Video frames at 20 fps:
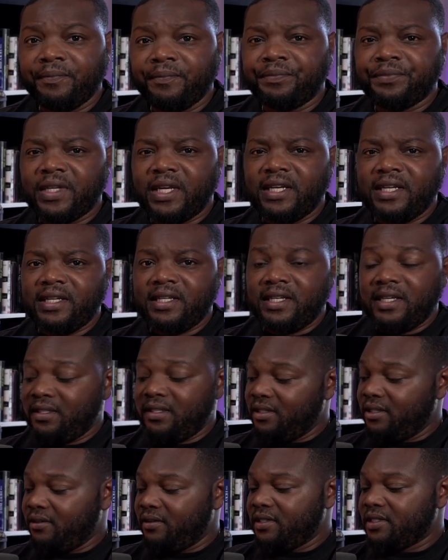
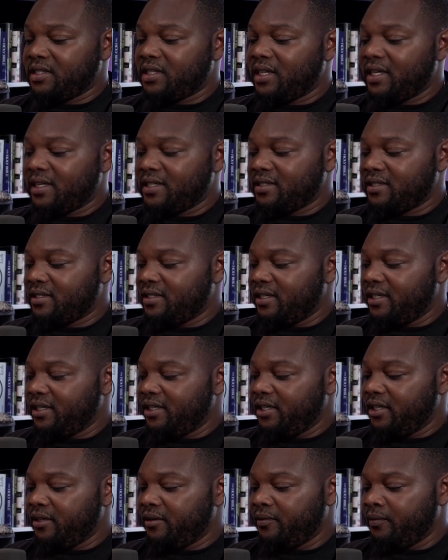There is a lot of
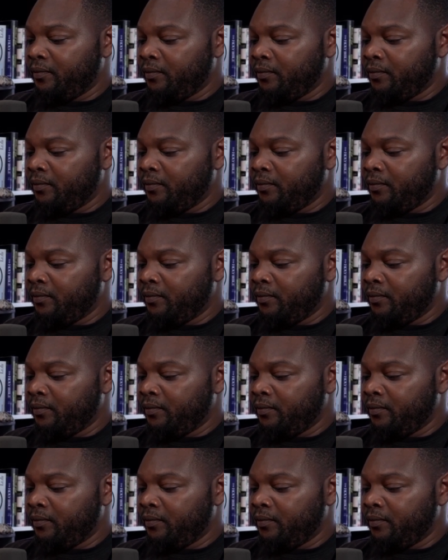studying.